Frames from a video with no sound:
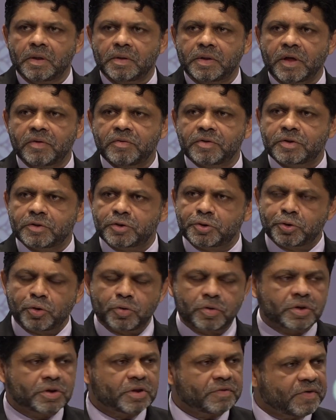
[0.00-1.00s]
There was a
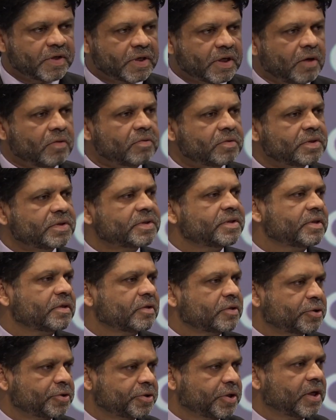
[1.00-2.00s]
shortage of accountants in
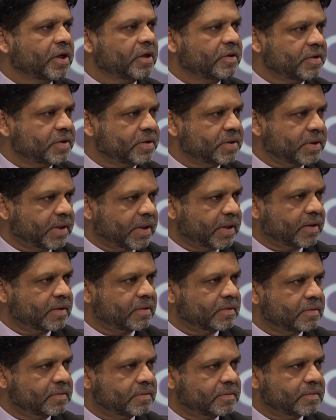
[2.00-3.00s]
Australia this year.
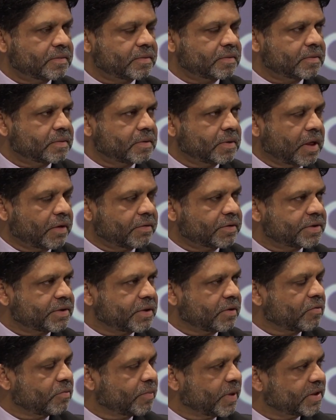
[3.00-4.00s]
I was
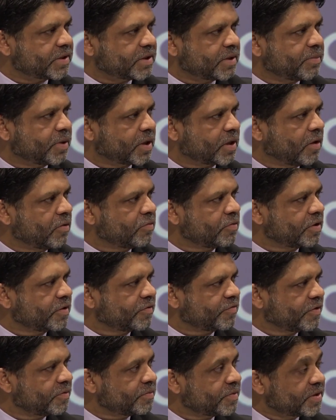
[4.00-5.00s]
told by some accounting
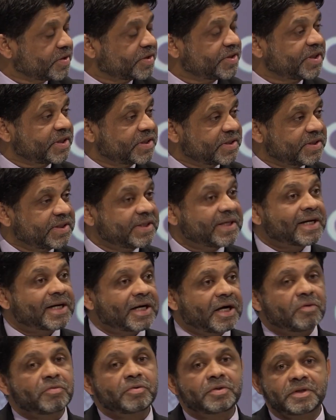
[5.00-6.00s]
firms that 60
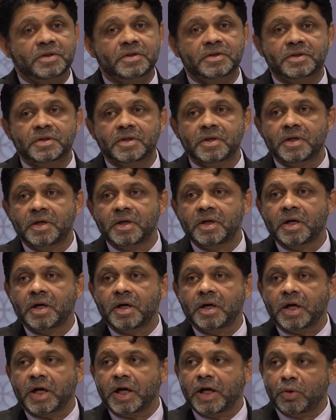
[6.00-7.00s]
accountants
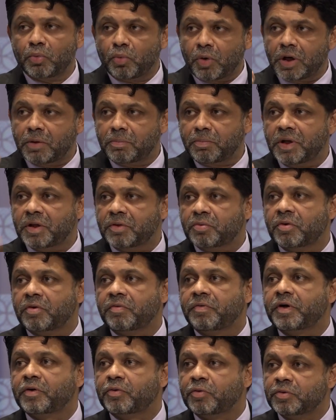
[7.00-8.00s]
in 1 month were
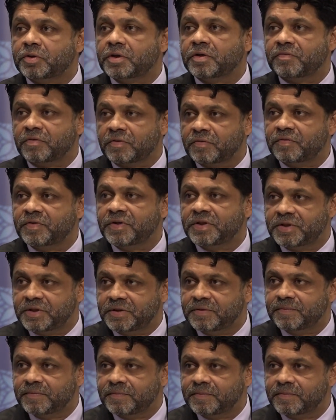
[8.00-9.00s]
recruited from Fiji.